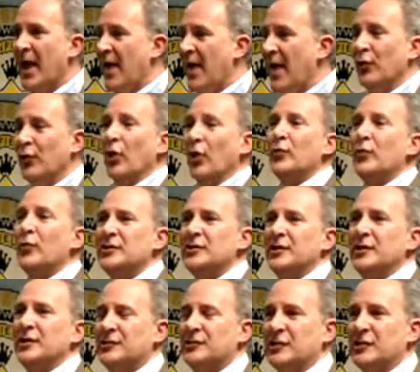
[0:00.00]
And the only
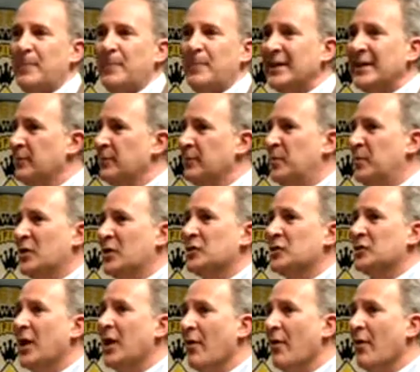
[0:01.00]
reason it's expensive is because
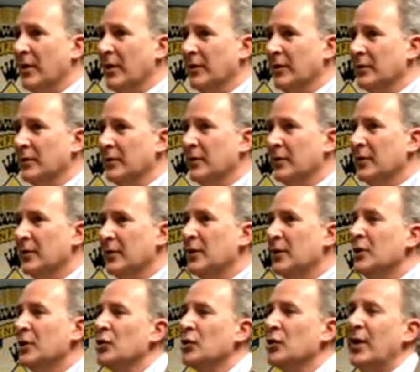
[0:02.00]
of the government.
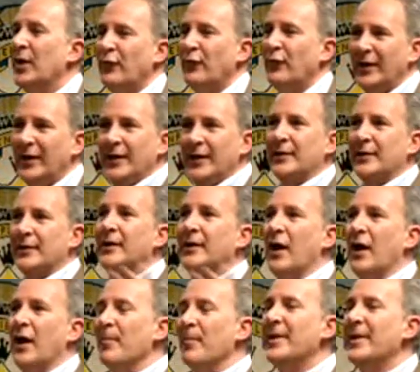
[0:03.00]
So if we can get the
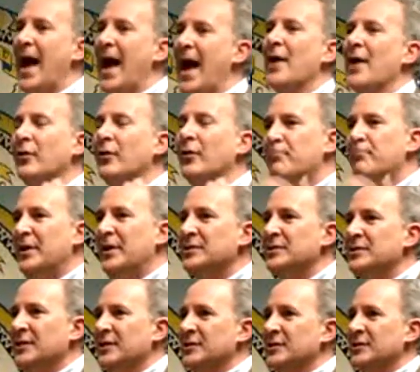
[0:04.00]
government out of the
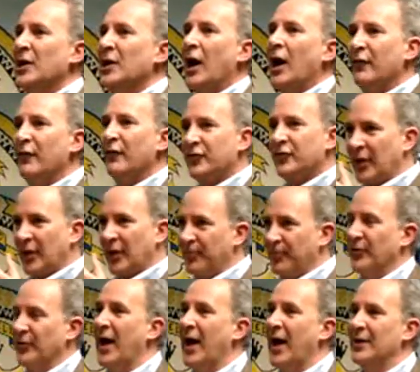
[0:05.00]
business of
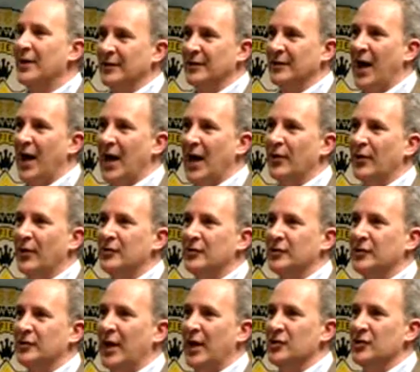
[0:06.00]
subsidizing higher
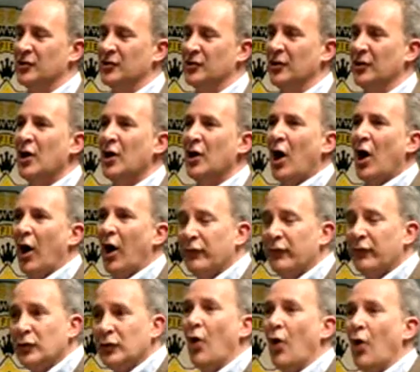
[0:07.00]
education,
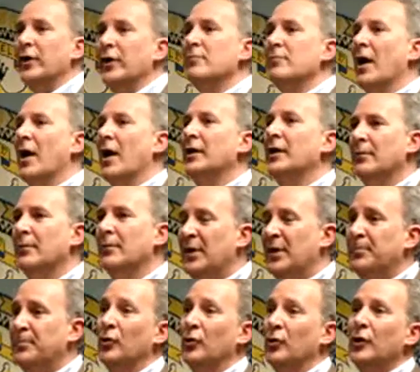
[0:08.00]
of loaning money to
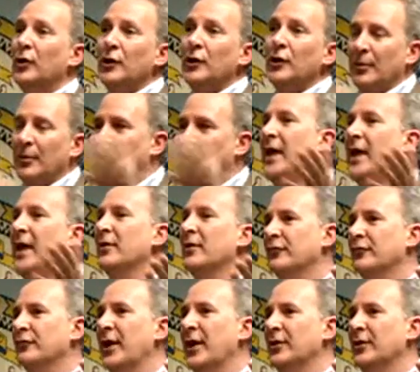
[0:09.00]
people to pay
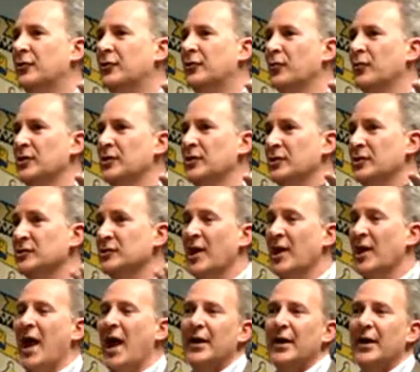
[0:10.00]
inflated tuitions,
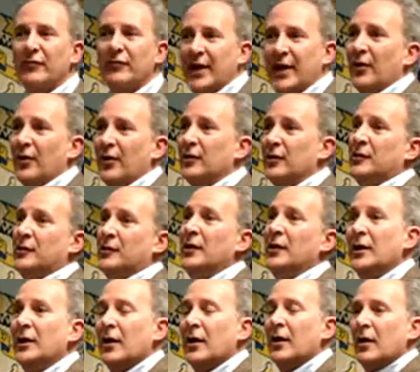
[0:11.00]
and of
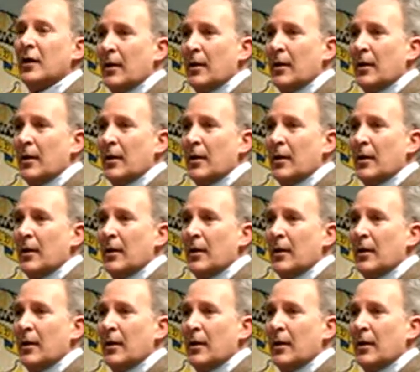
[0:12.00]
guaranteeing